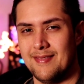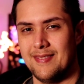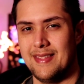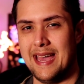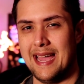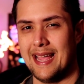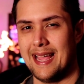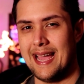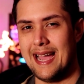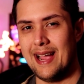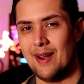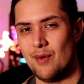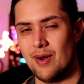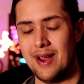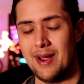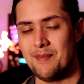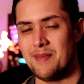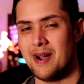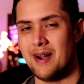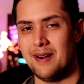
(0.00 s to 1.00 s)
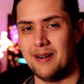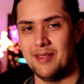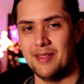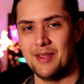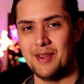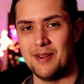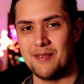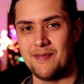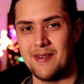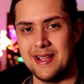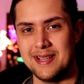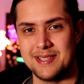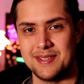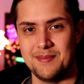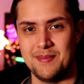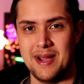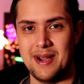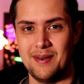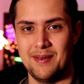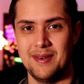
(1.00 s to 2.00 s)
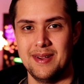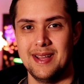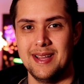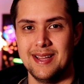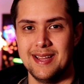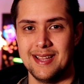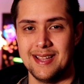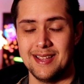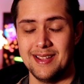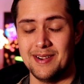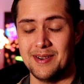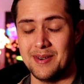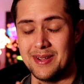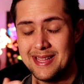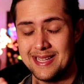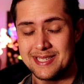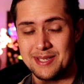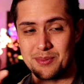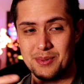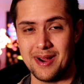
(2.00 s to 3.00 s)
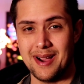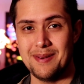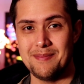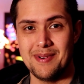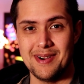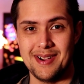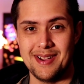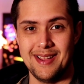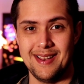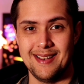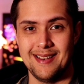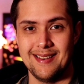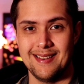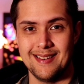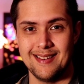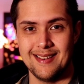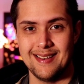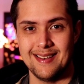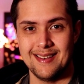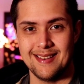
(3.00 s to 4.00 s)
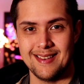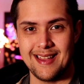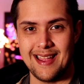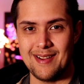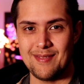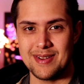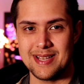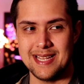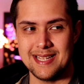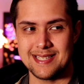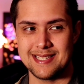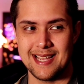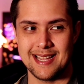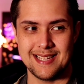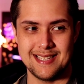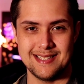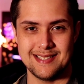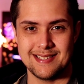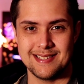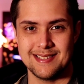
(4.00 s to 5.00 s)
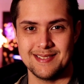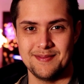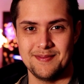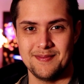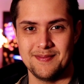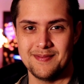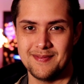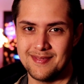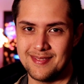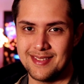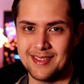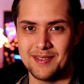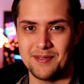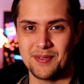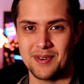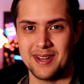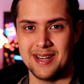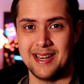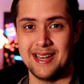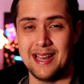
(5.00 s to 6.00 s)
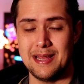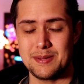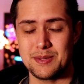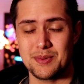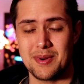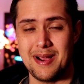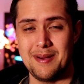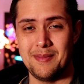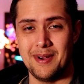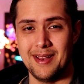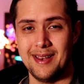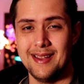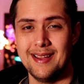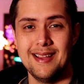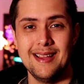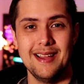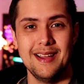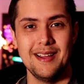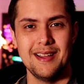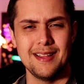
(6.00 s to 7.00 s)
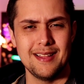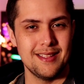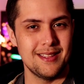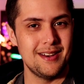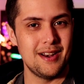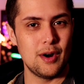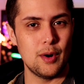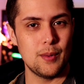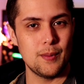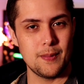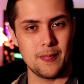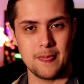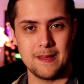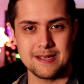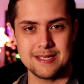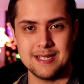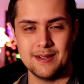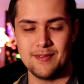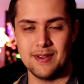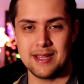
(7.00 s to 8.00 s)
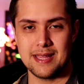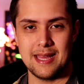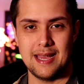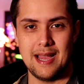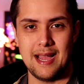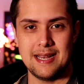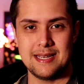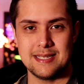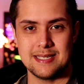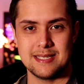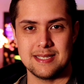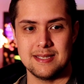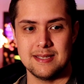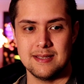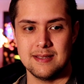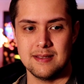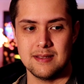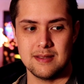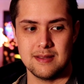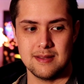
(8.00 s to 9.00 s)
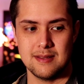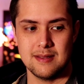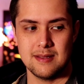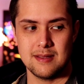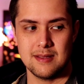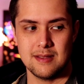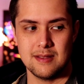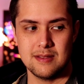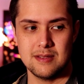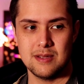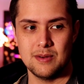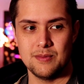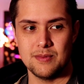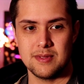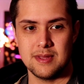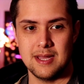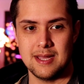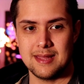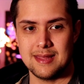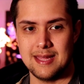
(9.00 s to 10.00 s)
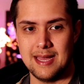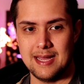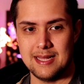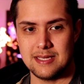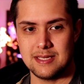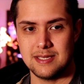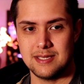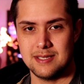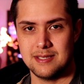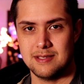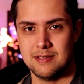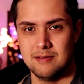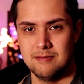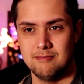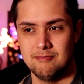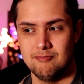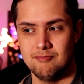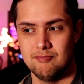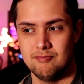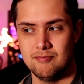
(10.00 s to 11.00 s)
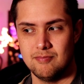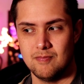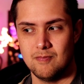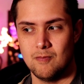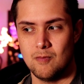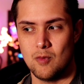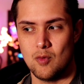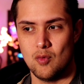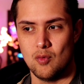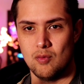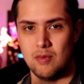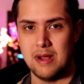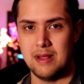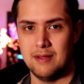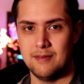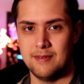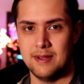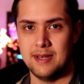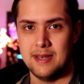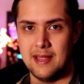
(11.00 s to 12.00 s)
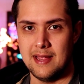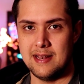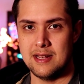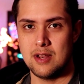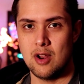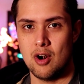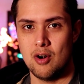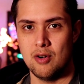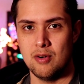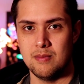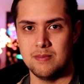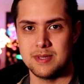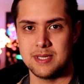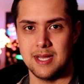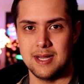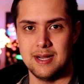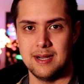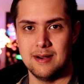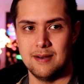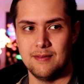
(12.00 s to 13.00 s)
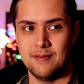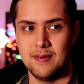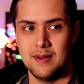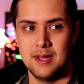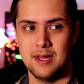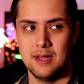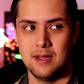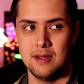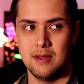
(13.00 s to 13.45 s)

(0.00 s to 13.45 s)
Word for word: that guy, right? I'm not all in your face about, yo, hit that subscribe button every 10 seconds don't forget to hit that subscribe button. You know, stuff like that. I just don't think that's relevant in terms of